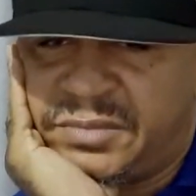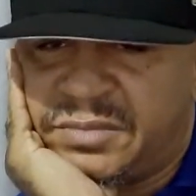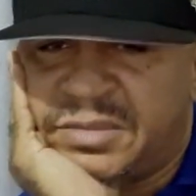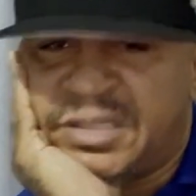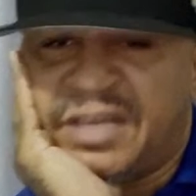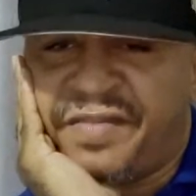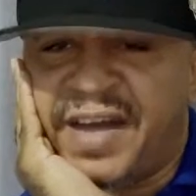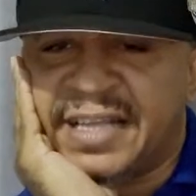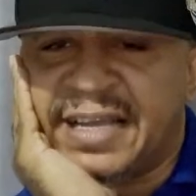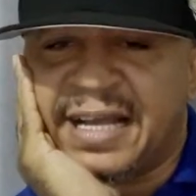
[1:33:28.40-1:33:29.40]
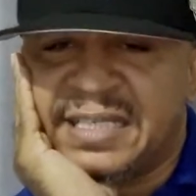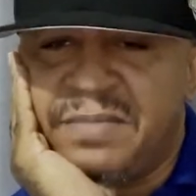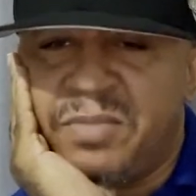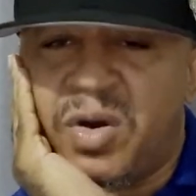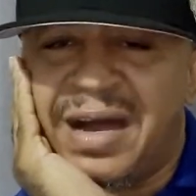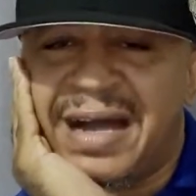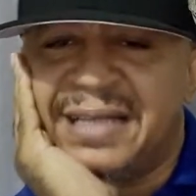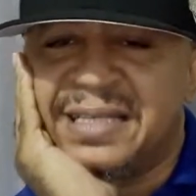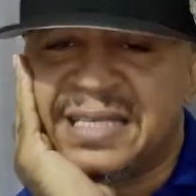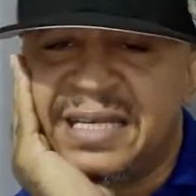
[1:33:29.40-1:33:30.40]
In fact, I can see more
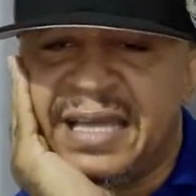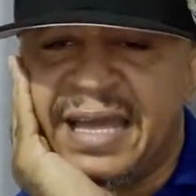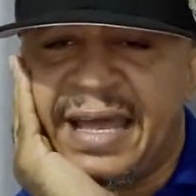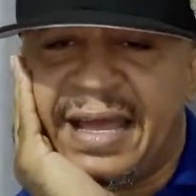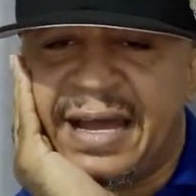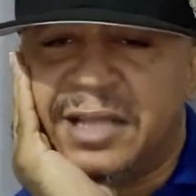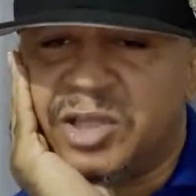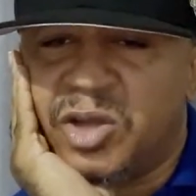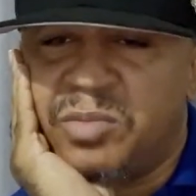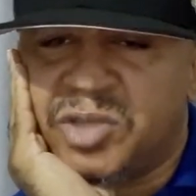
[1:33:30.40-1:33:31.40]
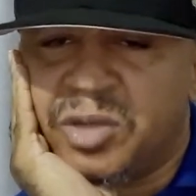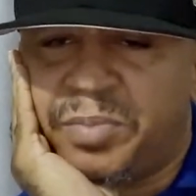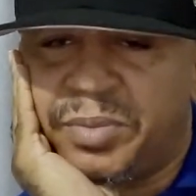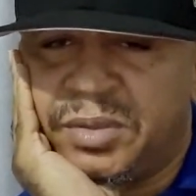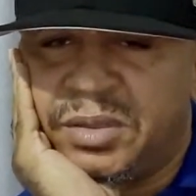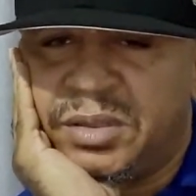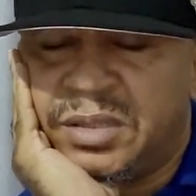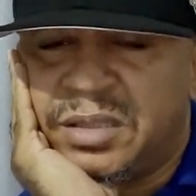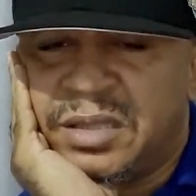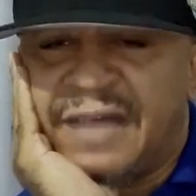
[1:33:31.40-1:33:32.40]
hands in the air and thumbs up.
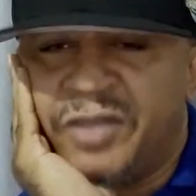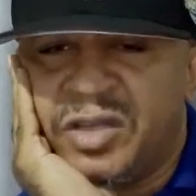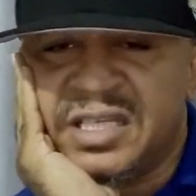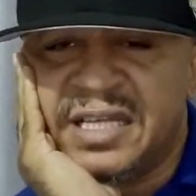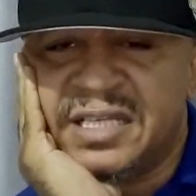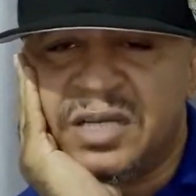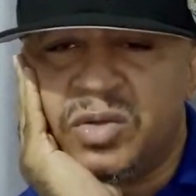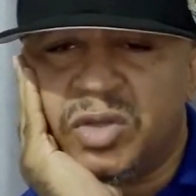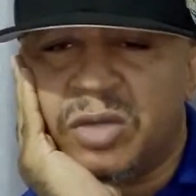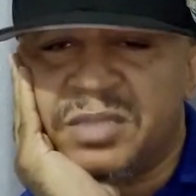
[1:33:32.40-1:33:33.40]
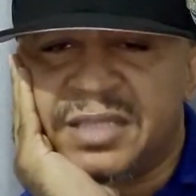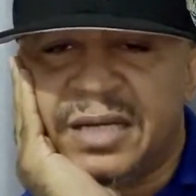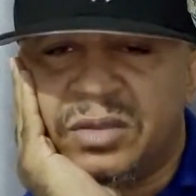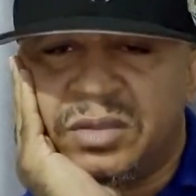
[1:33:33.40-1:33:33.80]
I've not seen a single thumbs down